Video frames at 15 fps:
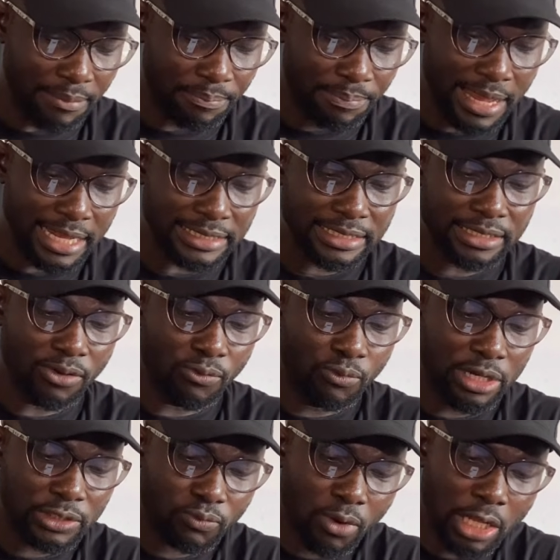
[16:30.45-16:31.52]
But
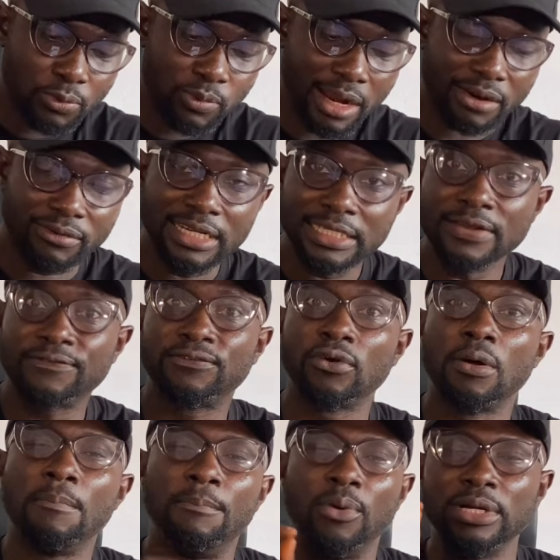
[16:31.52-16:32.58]
with what we are reading
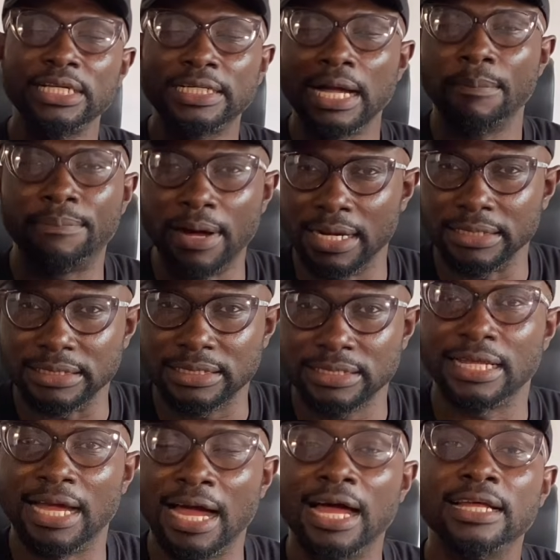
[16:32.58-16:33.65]
from Bollinger Bands
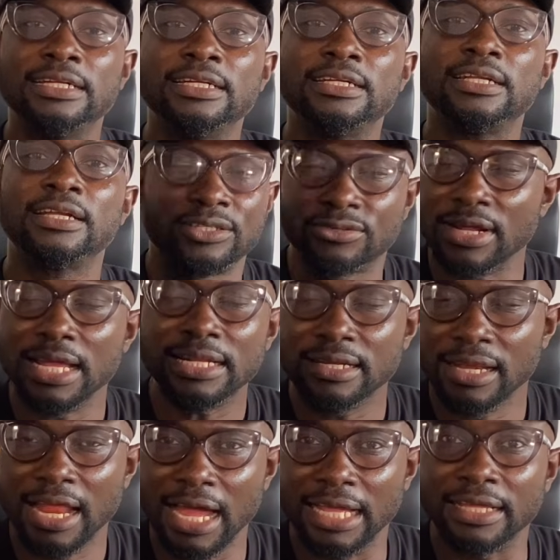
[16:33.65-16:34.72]
and trend
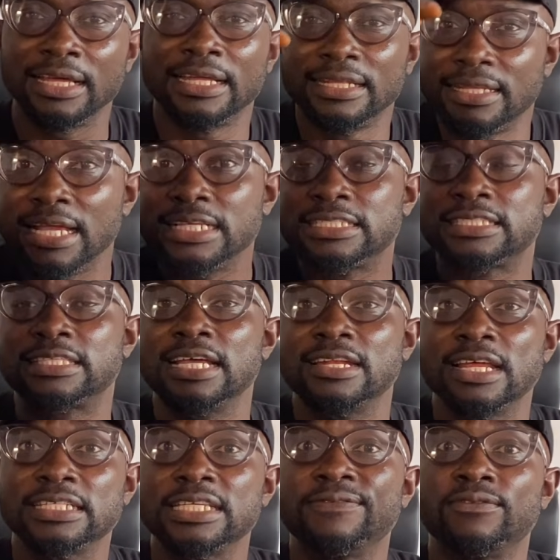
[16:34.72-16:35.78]
line, there is
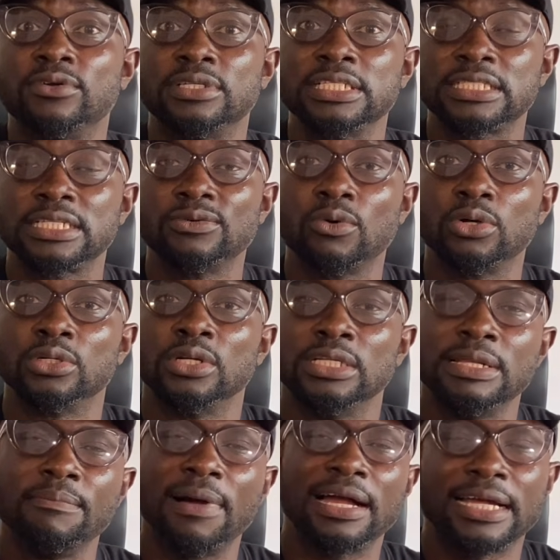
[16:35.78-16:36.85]
tendency for this thing,
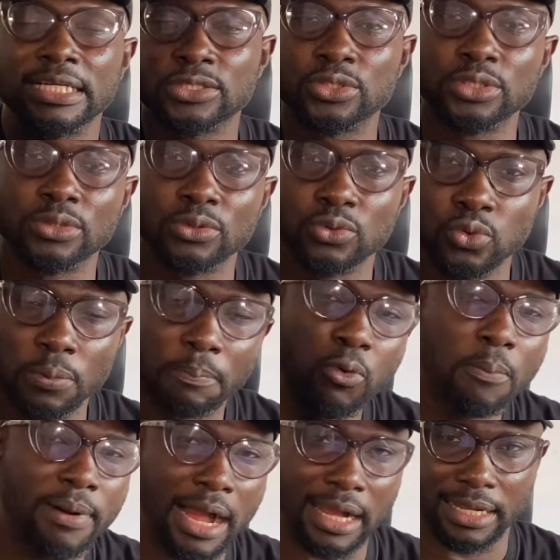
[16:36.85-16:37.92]
the market to pull
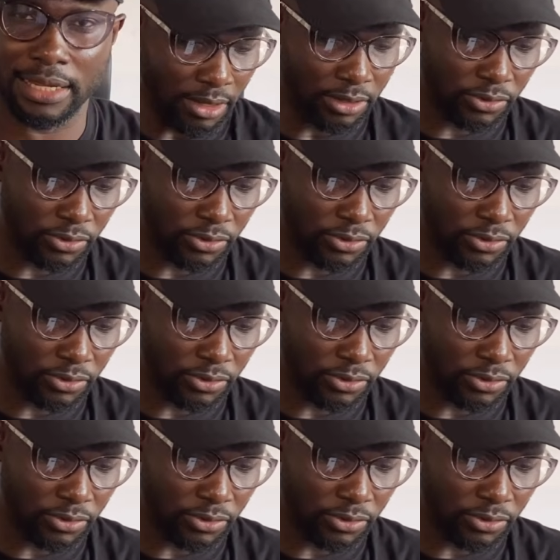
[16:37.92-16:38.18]
back.